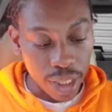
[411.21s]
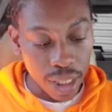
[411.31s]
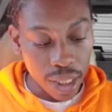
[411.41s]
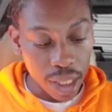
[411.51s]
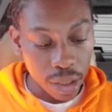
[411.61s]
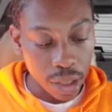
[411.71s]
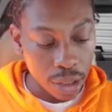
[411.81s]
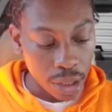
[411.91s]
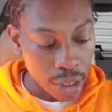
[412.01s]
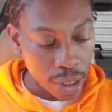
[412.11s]
Enoch
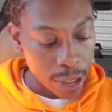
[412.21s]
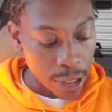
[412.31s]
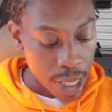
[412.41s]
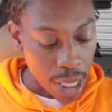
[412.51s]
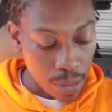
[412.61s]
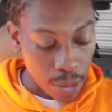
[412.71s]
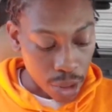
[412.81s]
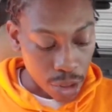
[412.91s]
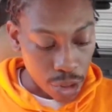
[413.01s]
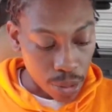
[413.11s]
and the
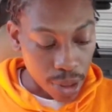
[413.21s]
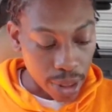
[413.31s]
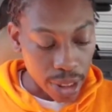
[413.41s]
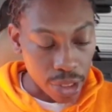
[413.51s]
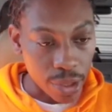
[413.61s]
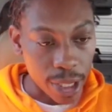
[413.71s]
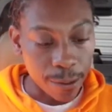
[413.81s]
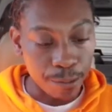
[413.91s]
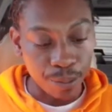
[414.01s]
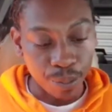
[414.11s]
book of Jubilees, right?